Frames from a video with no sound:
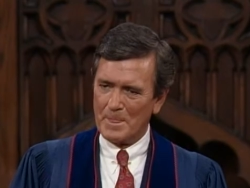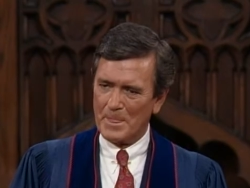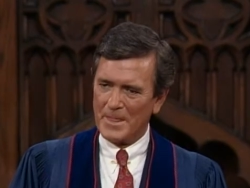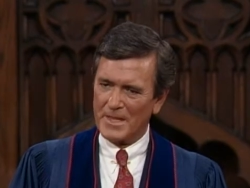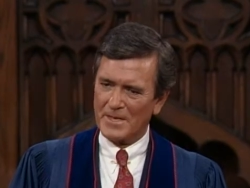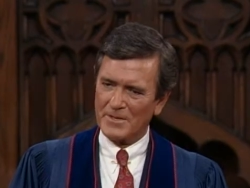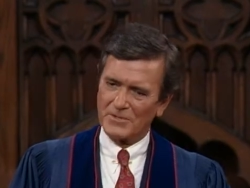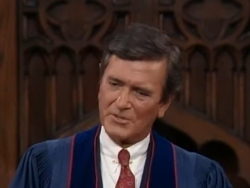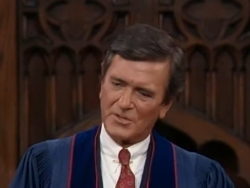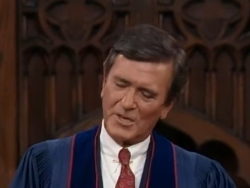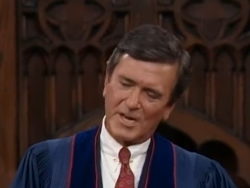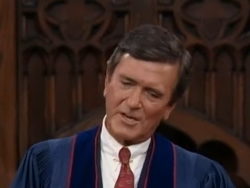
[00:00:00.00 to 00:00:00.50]

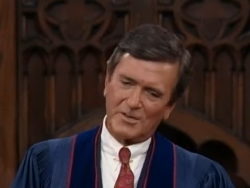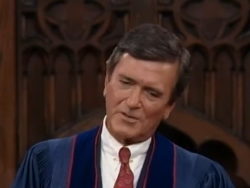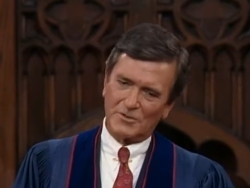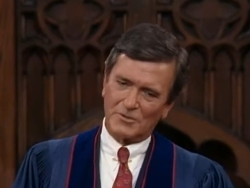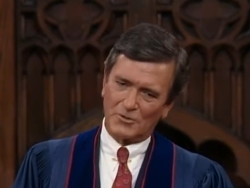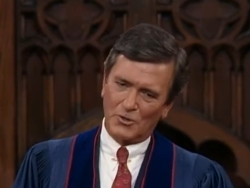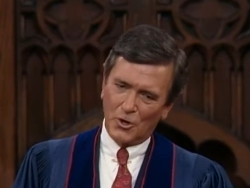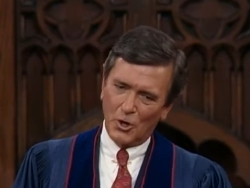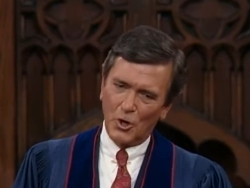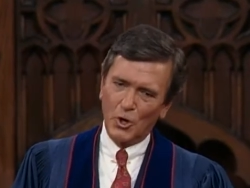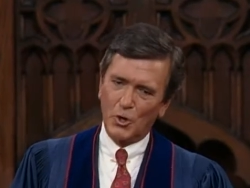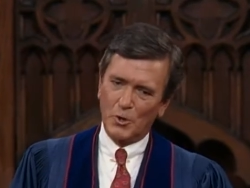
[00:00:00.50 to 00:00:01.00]
entitled
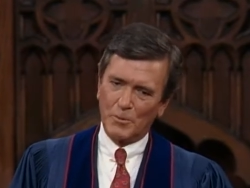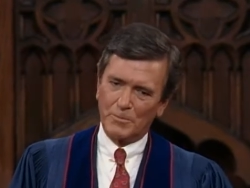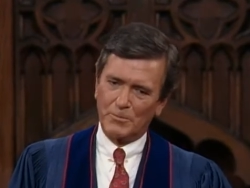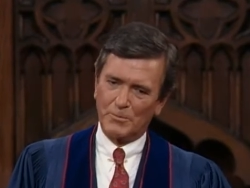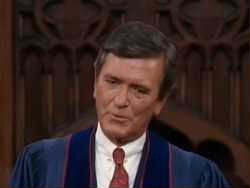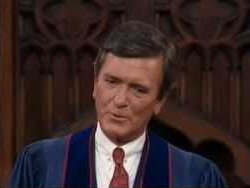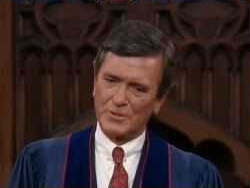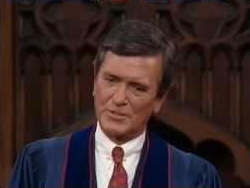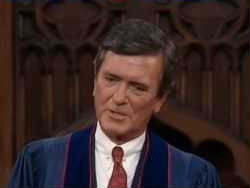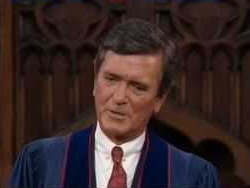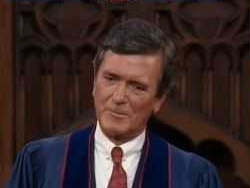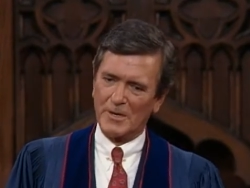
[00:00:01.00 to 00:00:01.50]
Hope
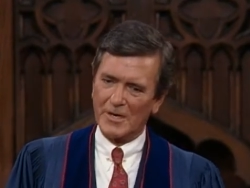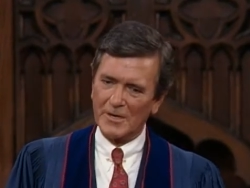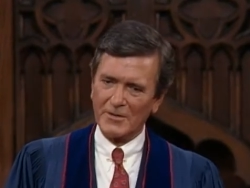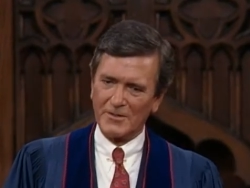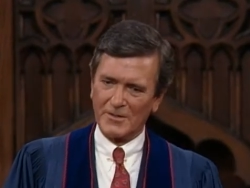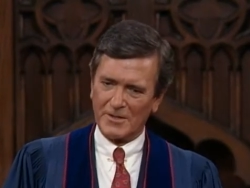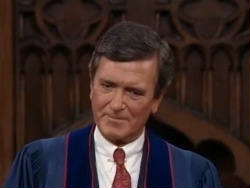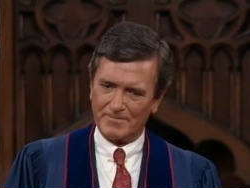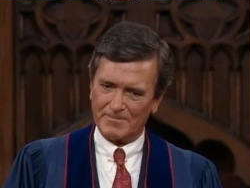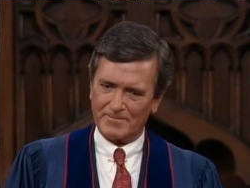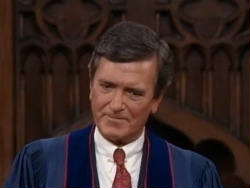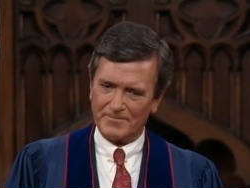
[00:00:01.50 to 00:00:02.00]
was among
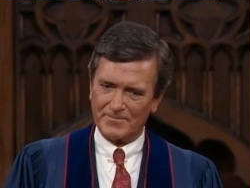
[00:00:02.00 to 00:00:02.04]
them.